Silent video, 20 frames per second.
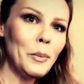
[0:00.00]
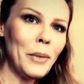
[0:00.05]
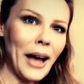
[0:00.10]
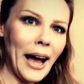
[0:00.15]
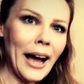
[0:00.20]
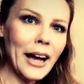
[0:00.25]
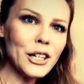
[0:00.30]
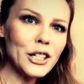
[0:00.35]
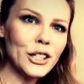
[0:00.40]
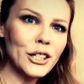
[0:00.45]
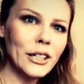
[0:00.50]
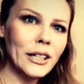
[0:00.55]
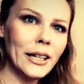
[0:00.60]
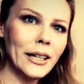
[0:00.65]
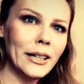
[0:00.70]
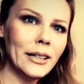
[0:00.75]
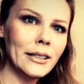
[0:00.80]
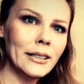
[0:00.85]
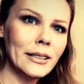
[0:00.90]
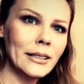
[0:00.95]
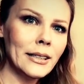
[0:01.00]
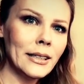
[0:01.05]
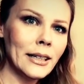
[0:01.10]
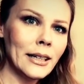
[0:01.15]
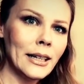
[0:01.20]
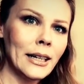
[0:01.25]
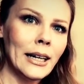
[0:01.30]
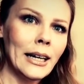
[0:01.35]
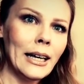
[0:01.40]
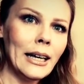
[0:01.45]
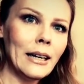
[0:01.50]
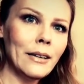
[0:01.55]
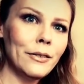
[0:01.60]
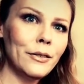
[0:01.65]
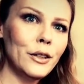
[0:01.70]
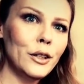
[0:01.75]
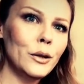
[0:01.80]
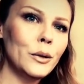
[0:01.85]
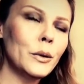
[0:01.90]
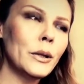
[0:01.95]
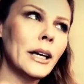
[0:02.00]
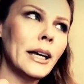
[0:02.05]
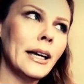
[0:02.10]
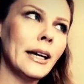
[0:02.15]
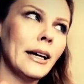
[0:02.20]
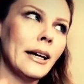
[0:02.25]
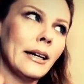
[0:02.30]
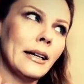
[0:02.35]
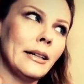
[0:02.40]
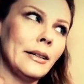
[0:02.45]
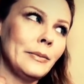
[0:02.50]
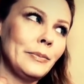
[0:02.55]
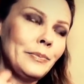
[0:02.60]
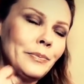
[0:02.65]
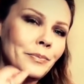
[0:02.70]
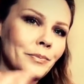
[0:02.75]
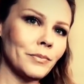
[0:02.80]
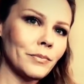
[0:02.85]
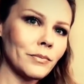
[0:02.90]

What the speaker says: passionate, if you can,